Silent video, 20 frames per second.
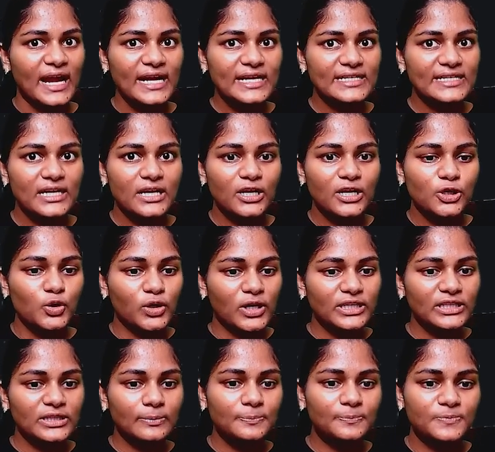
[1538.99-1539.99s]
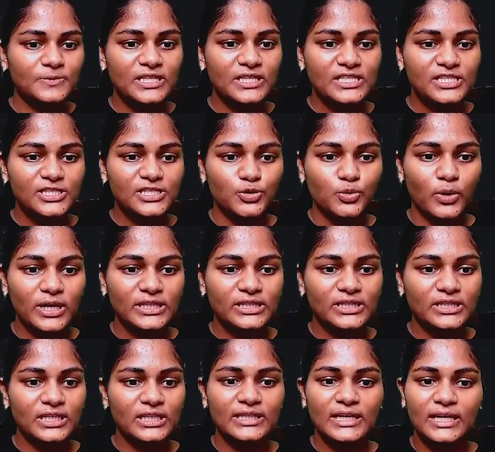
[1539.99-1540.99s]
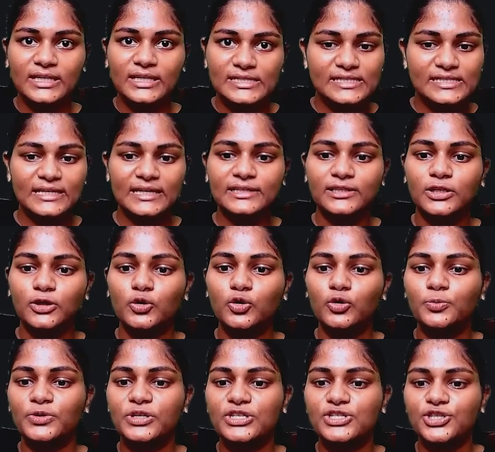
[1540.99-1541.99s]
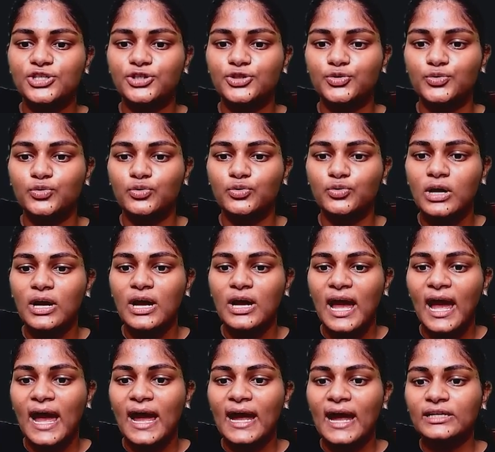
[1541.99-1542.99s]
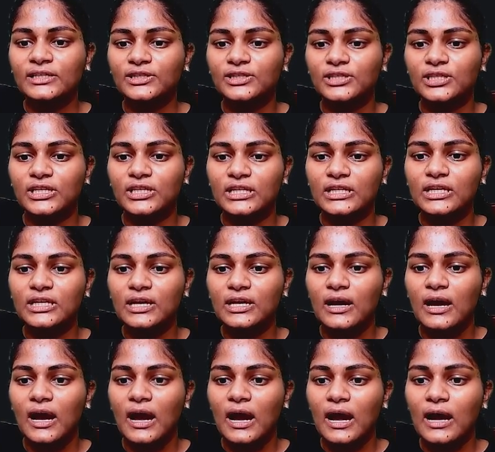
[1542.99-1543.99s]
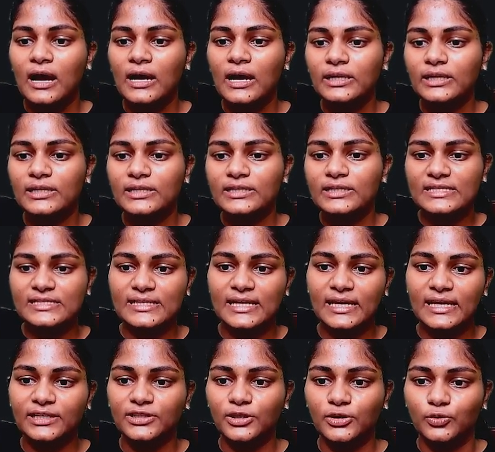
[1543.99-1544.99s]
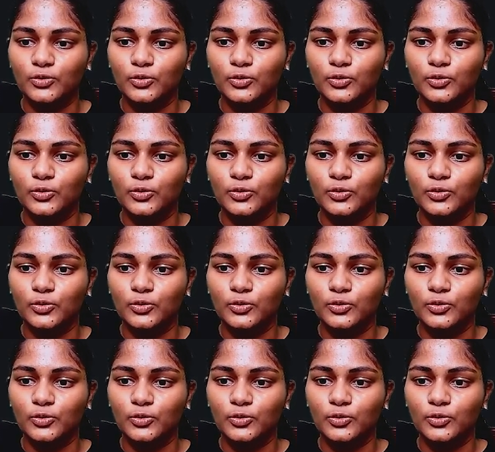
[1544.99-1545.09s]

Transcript: Look at this 2 and 3, they are inside the loop. Region 2 and 3 are inside the loop.